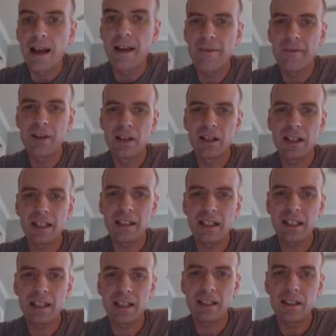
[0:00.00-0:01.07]
I feel like
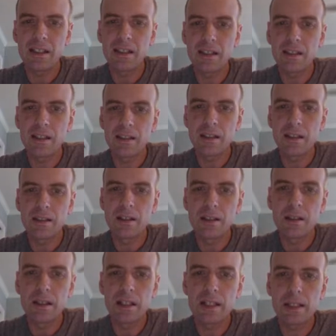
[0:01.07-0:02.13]
they could
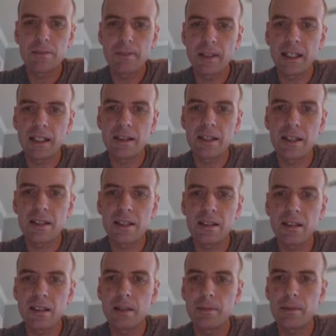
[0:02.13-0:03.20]
explain this a
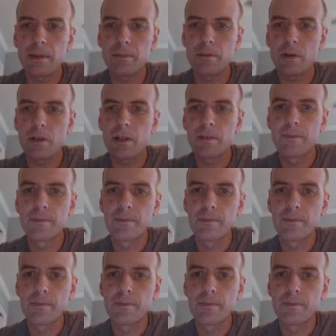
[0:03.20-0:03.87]
little bit more.